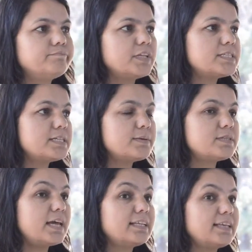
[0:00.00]
It
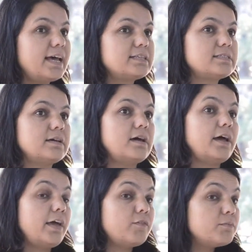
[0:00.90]
seems like that
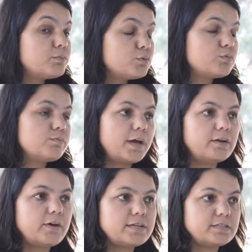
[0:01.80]
I have improved
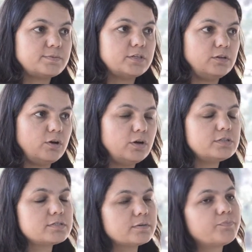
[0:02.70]
my write-ups a
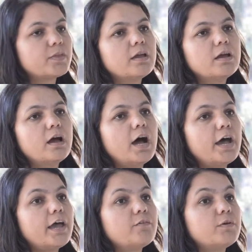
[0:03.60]
lot.
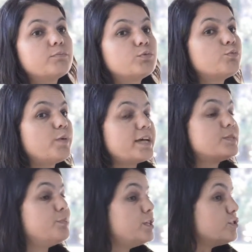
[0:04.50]
I have improved my
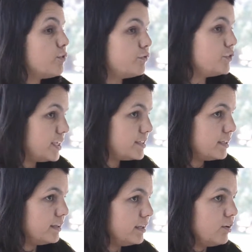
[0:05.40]
speed of
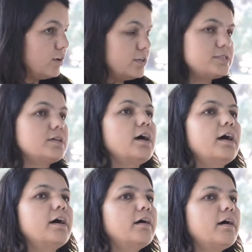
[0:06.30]
reading a lot.
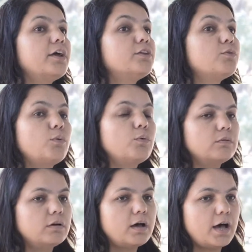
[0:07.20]
I
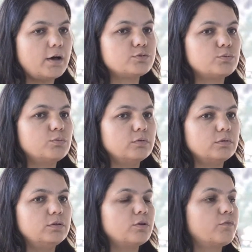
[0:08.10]
know how to
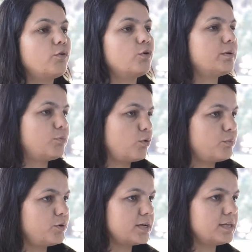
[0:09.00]
look for the
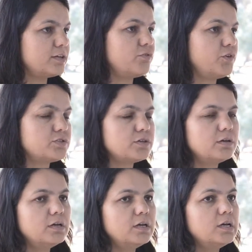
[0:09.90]
appropriate
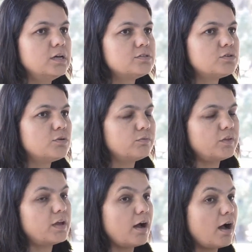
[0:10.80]
literature. So
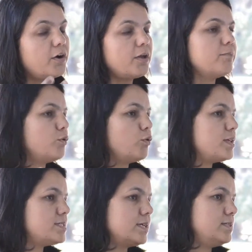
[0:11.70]
there are
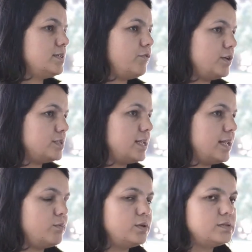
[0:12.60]
improvements at different
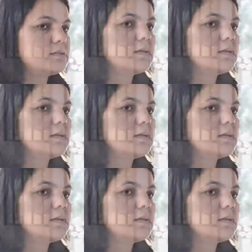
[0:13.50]
levels.